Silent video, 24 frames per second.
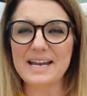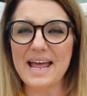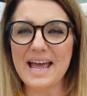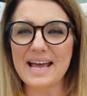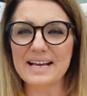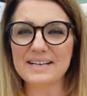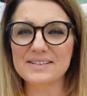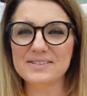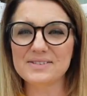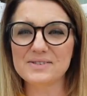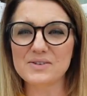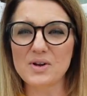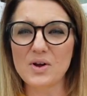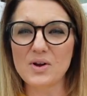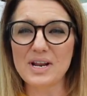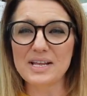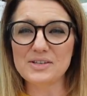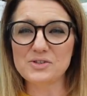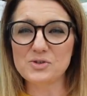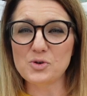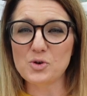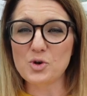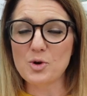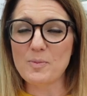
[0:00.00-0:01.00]
Next,
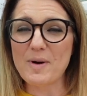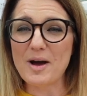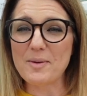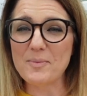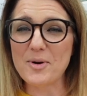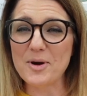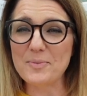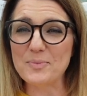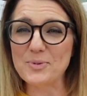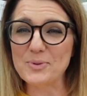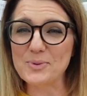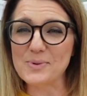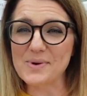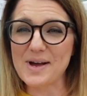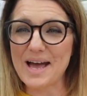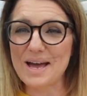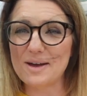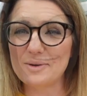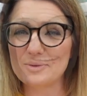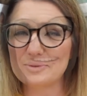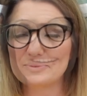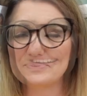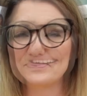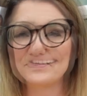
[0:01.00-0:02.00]
let's talk about my ball
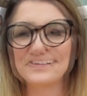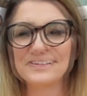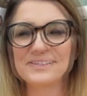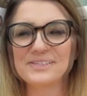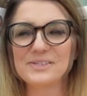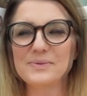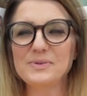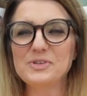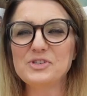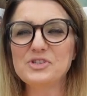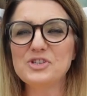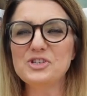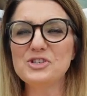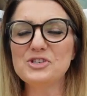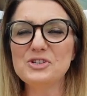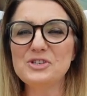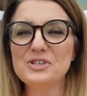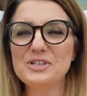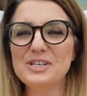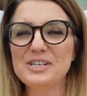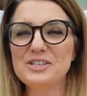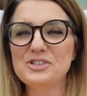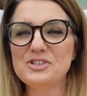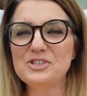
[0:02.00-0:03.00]
gown. So it's just
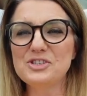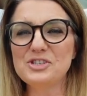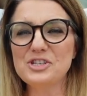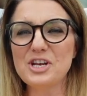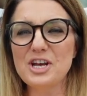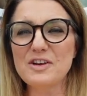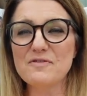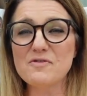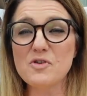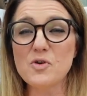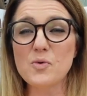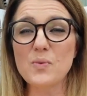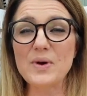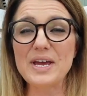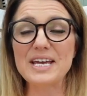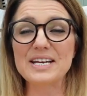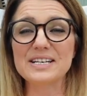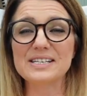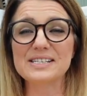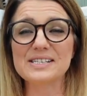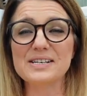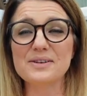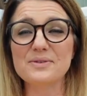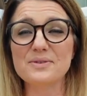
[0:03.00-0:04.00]
under, it's just over a week
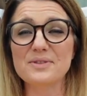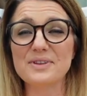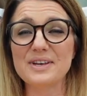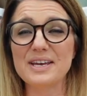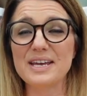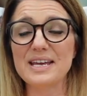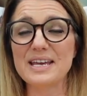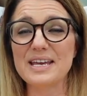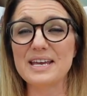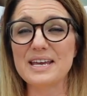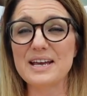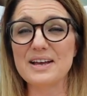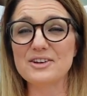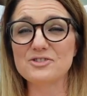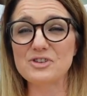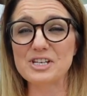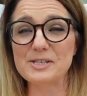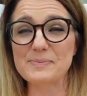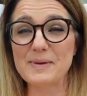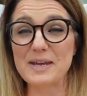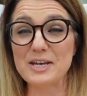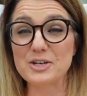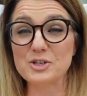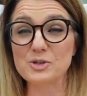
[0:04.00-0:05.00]
until the
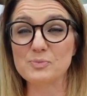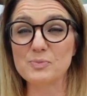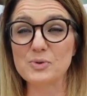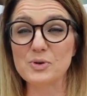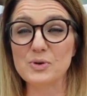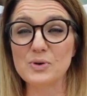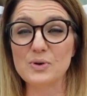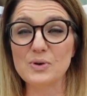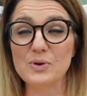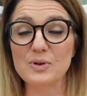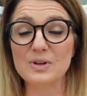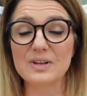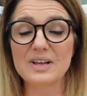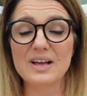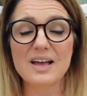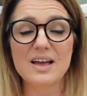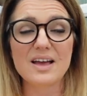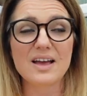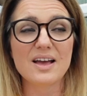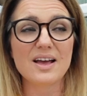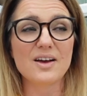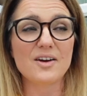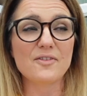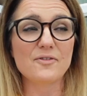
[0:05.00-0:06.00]
dressmaker's ball
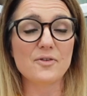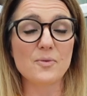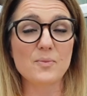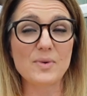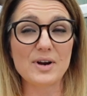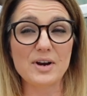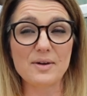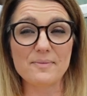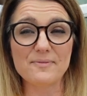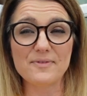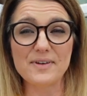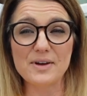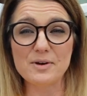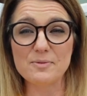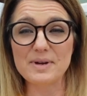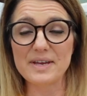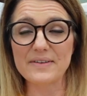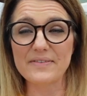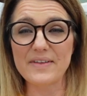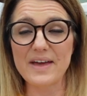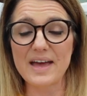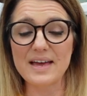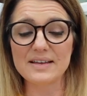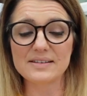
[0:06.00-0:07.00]
from when I'm
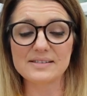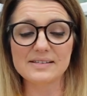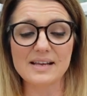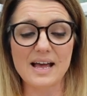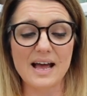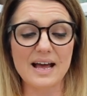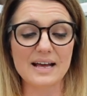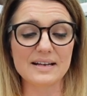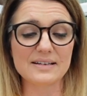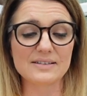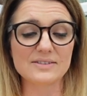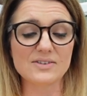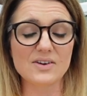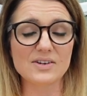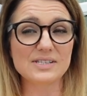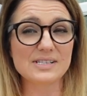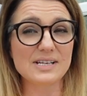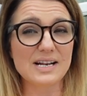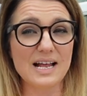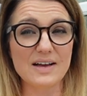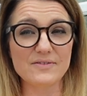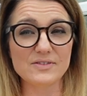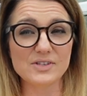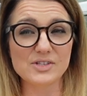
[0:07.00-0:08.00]
filming this and I
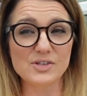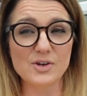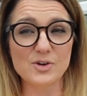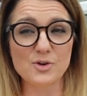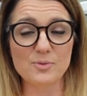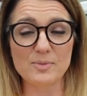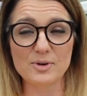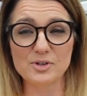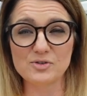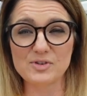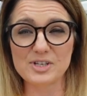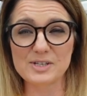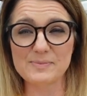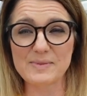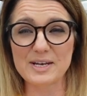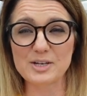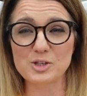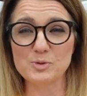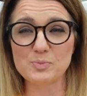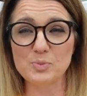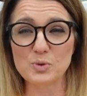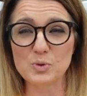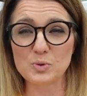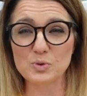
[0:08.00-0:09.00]
still haven't sewed up my
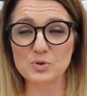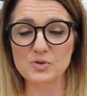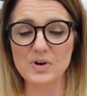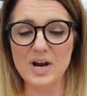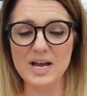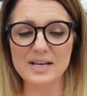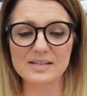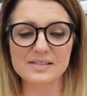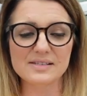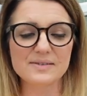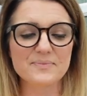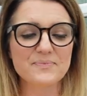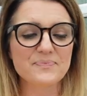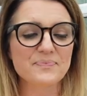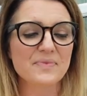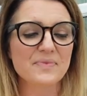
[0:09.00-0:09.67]
dressmaker's ball dress.